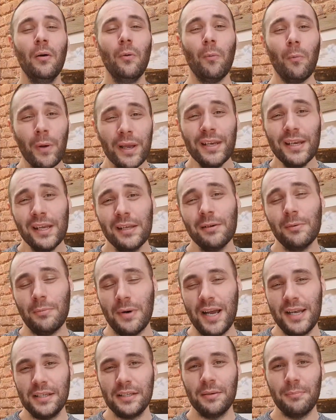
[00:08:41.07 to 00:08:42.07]
we need a
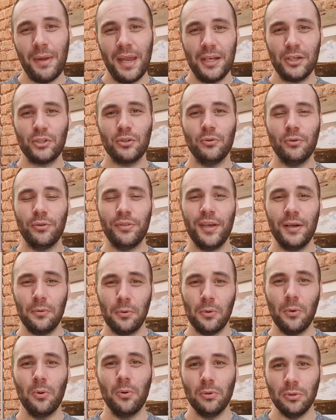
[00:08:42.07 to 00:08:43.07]
way to make sure they're
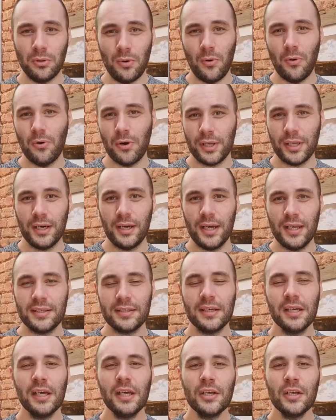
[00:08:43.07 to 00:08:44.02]
all organized.